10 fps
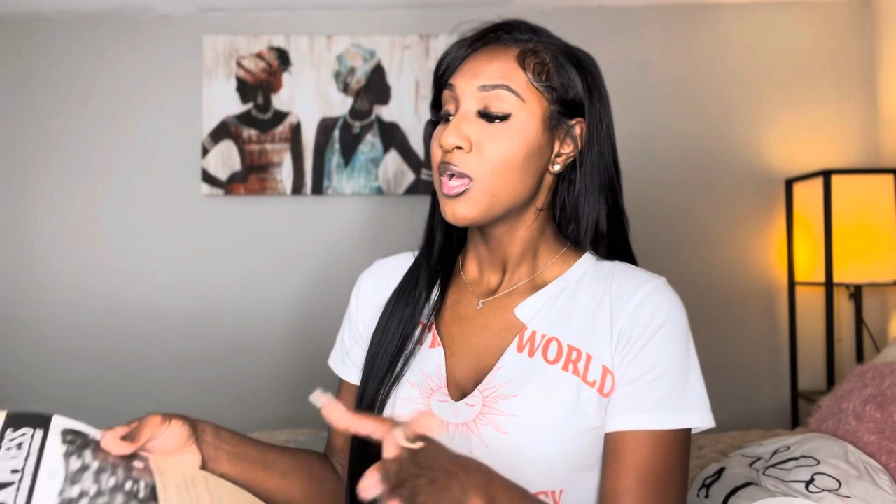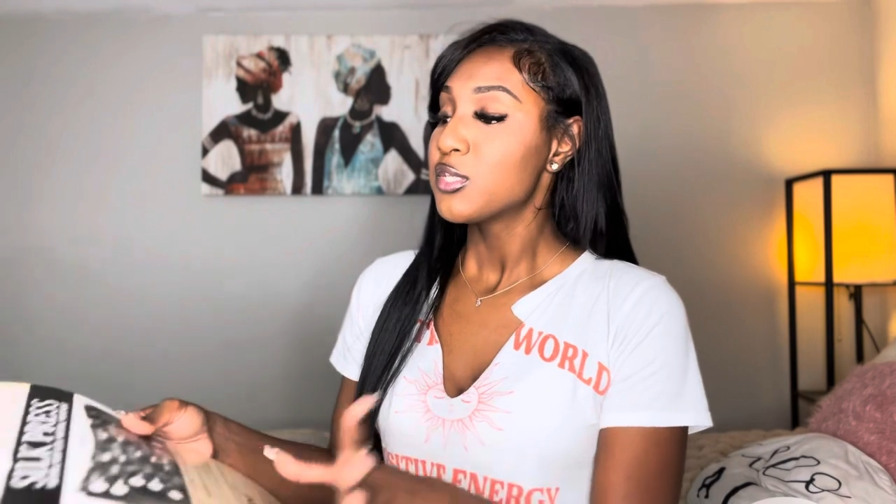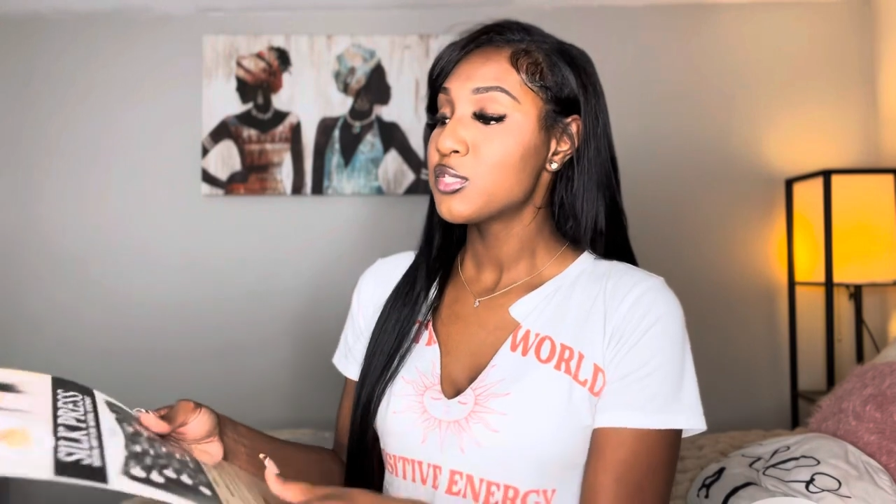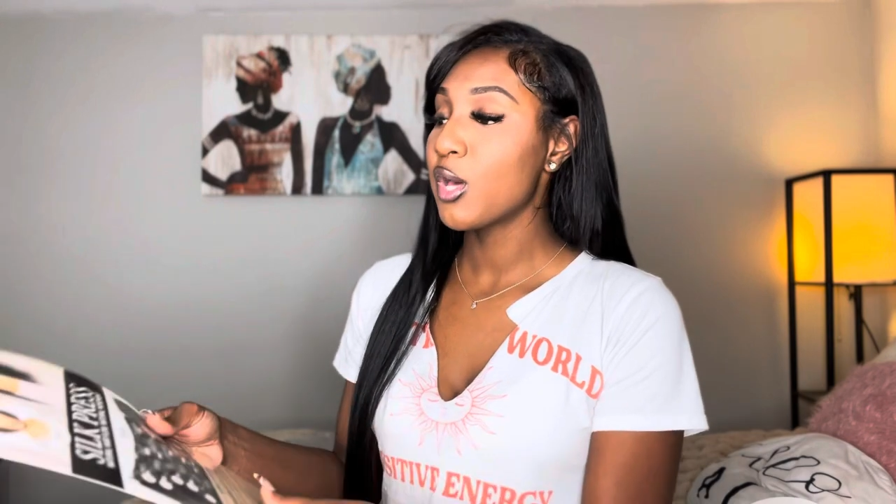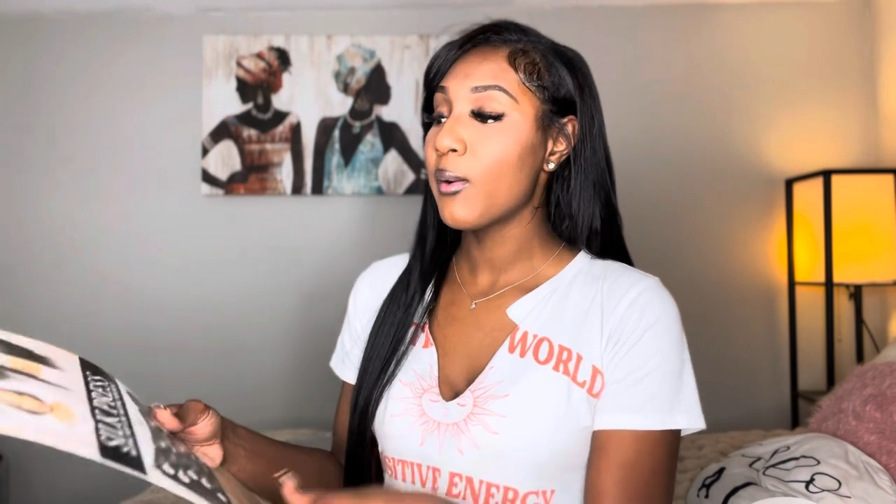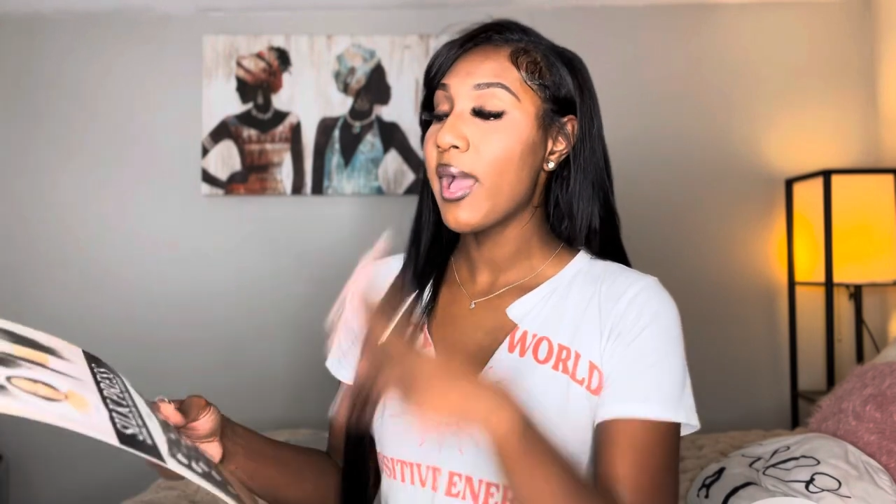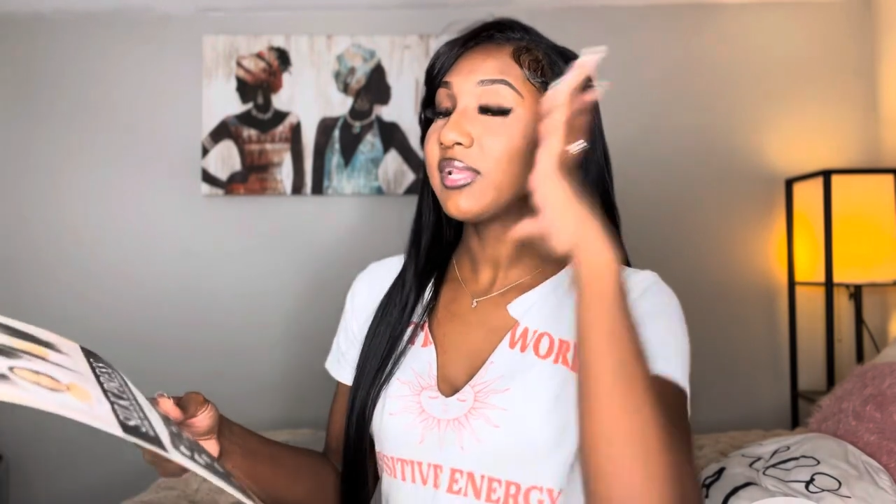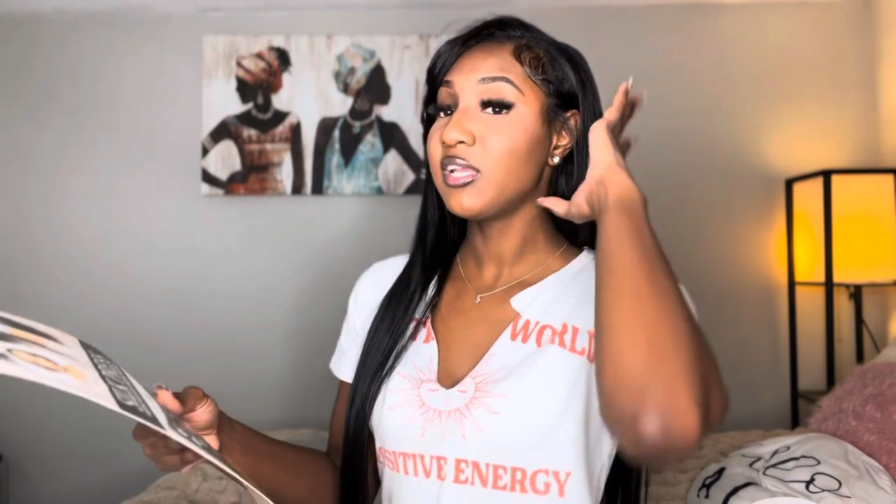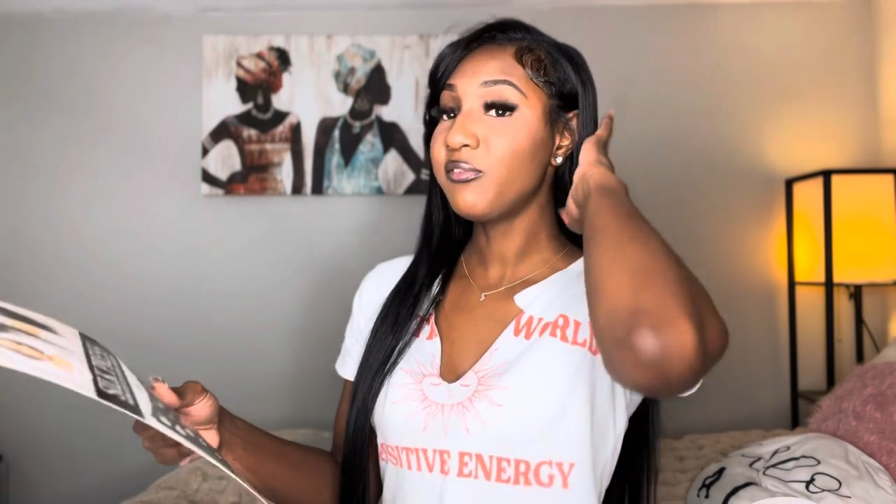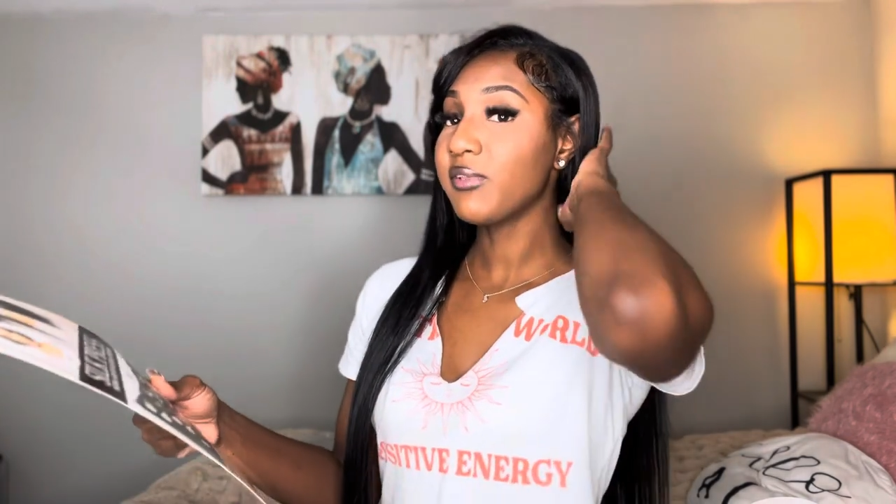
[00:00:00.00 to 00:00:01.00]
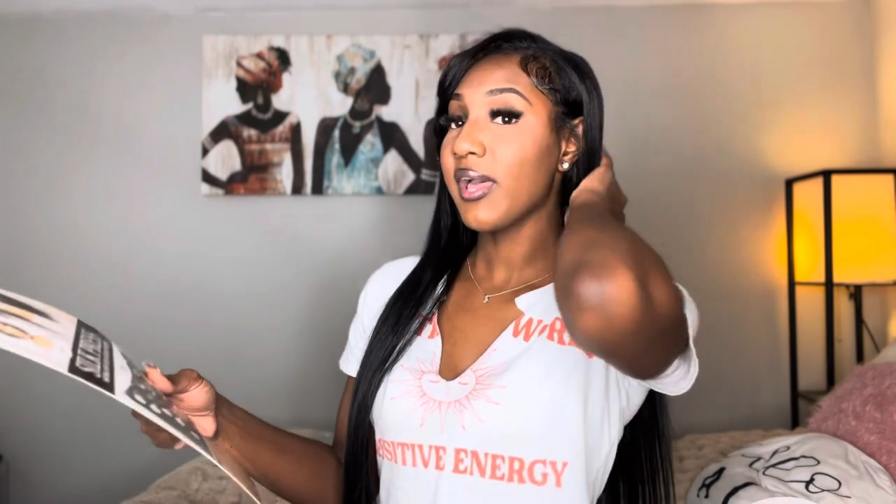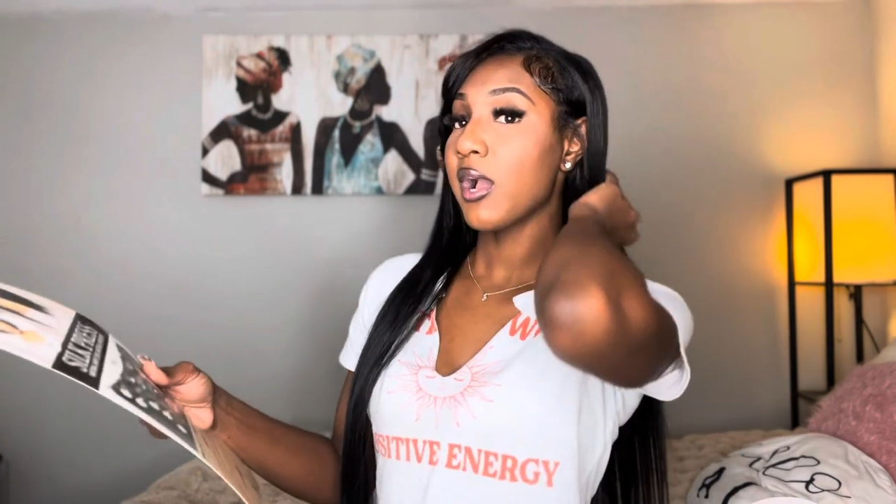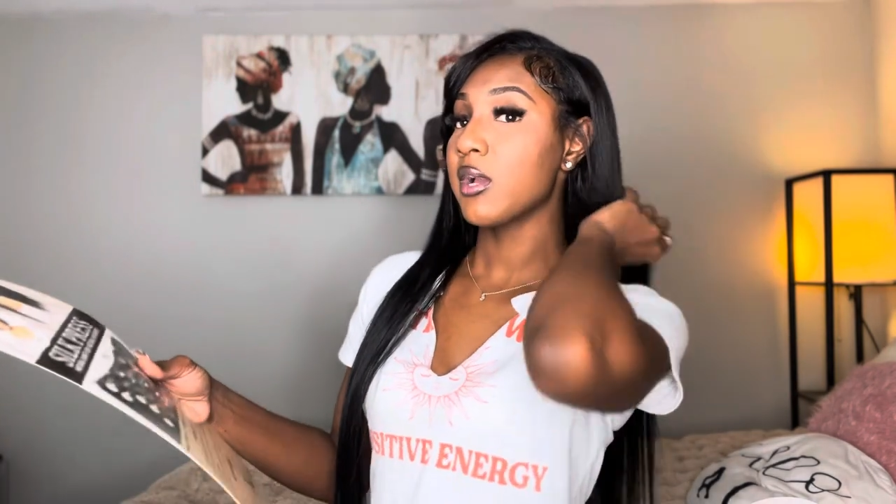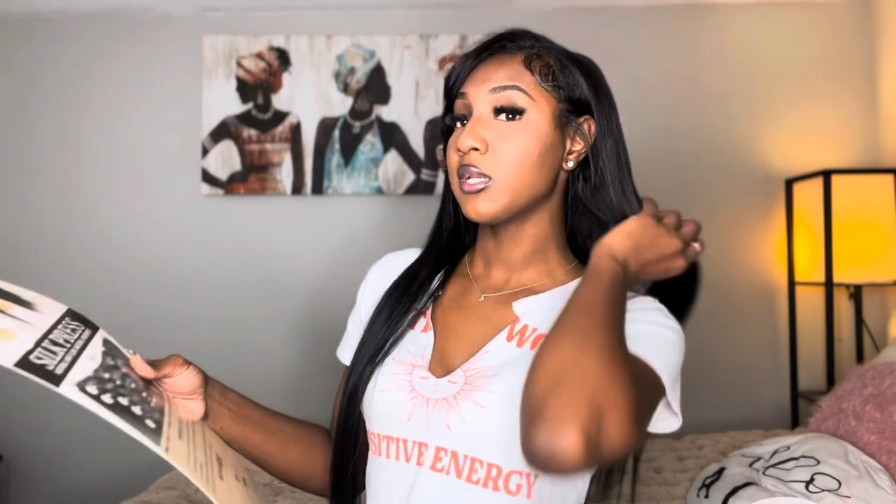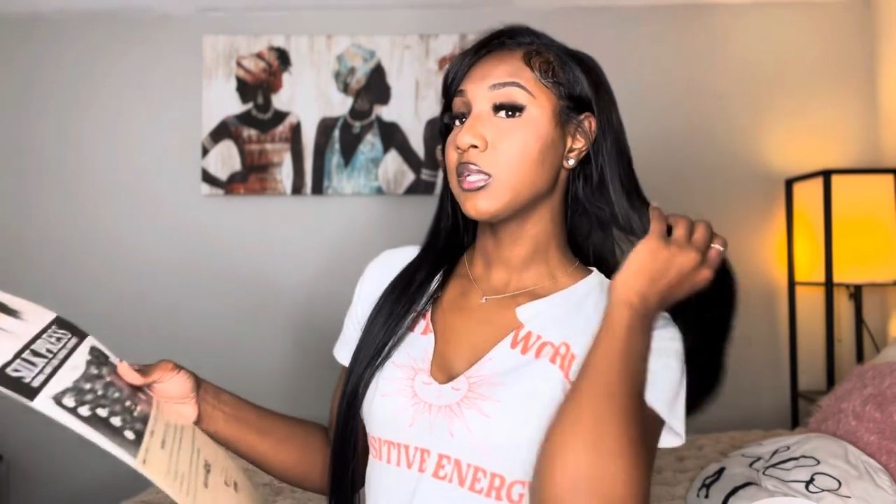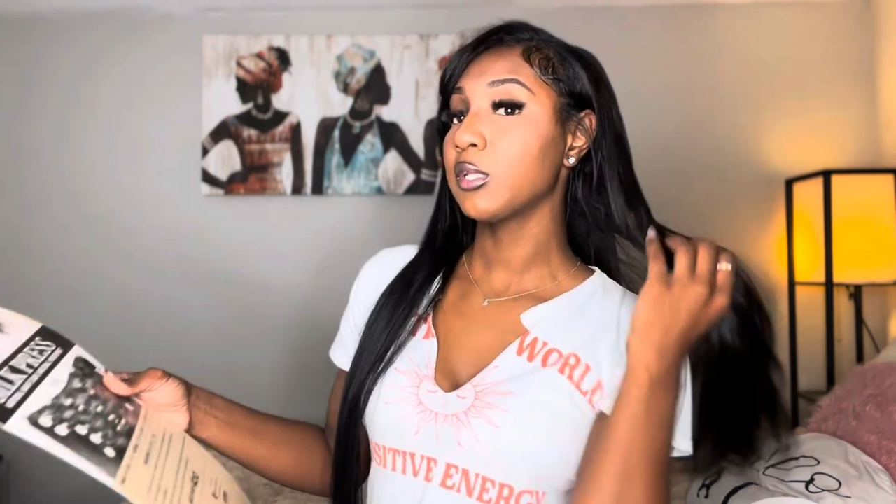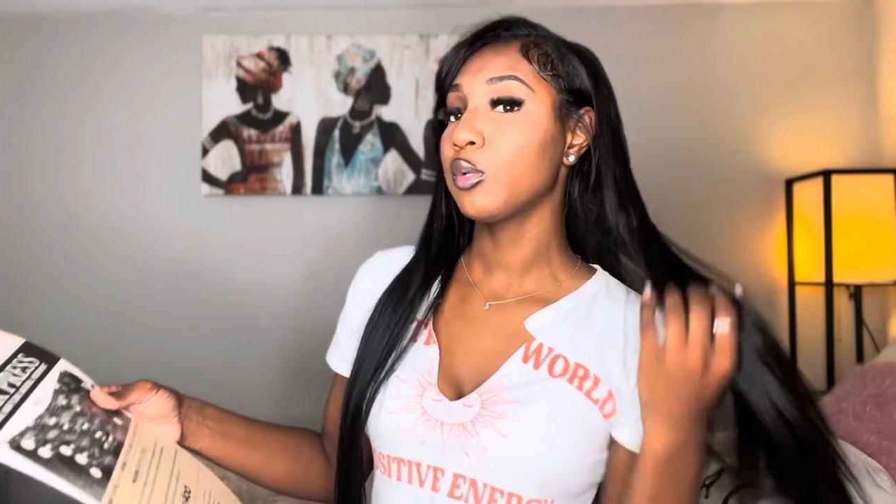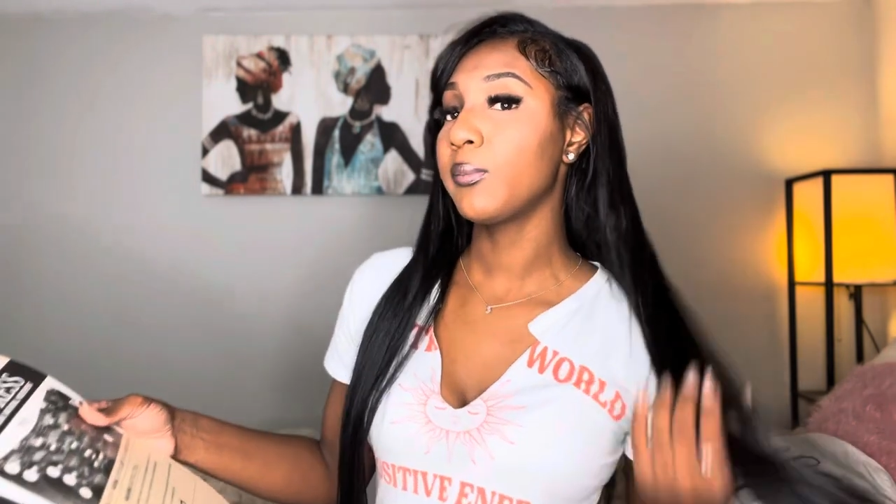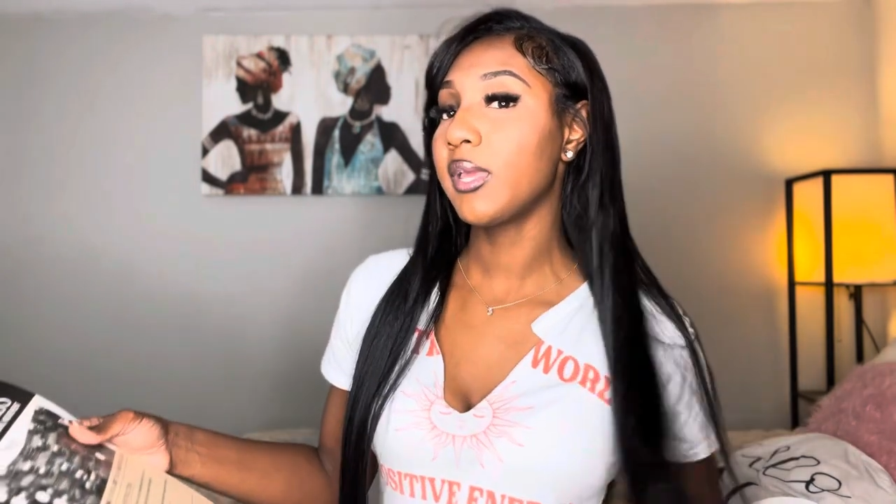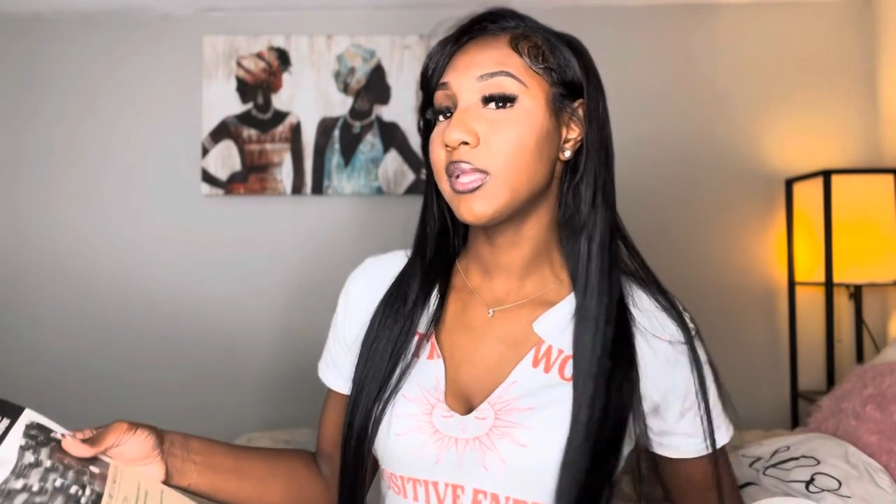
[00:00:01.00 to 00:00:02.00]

So I did flat iron it a little bit.